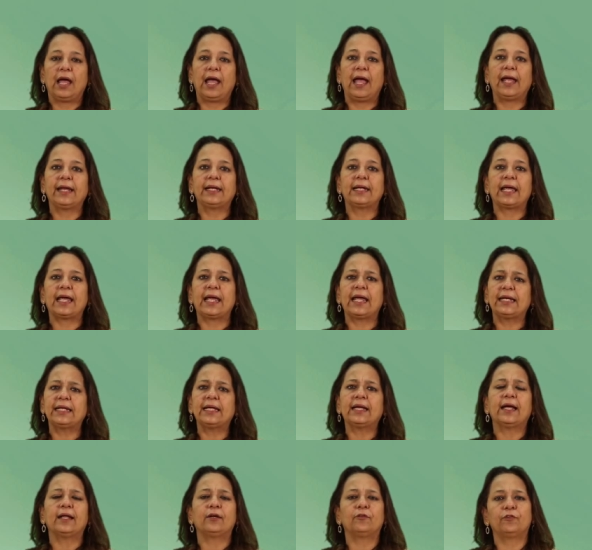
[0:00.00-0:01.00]
And
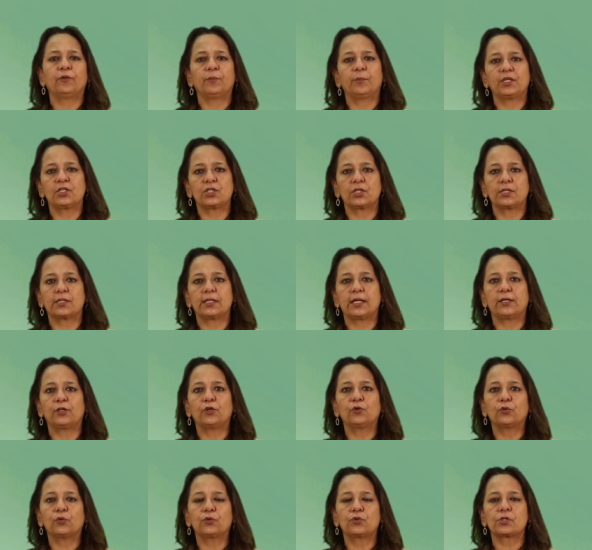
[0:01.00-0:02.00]
any kind of images that are
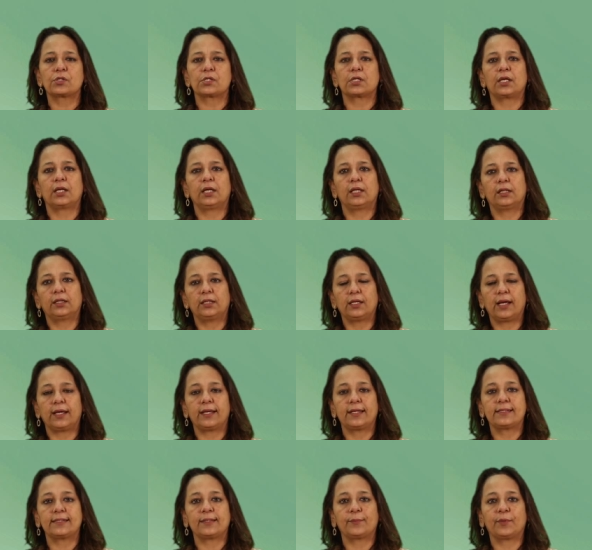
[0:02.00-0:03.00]
used in the
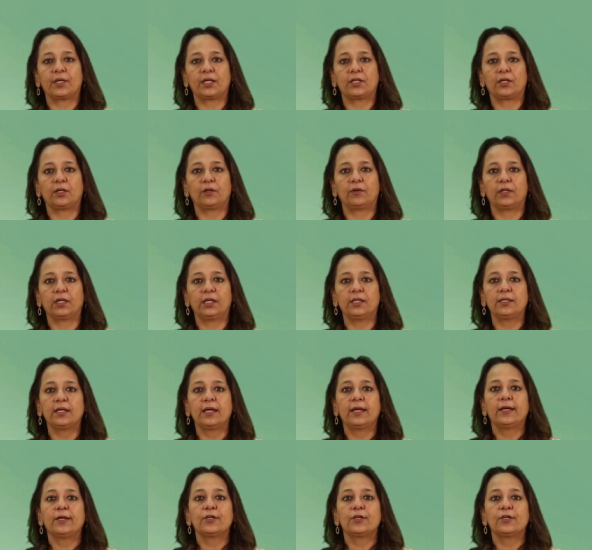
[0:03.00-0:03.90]
IEC material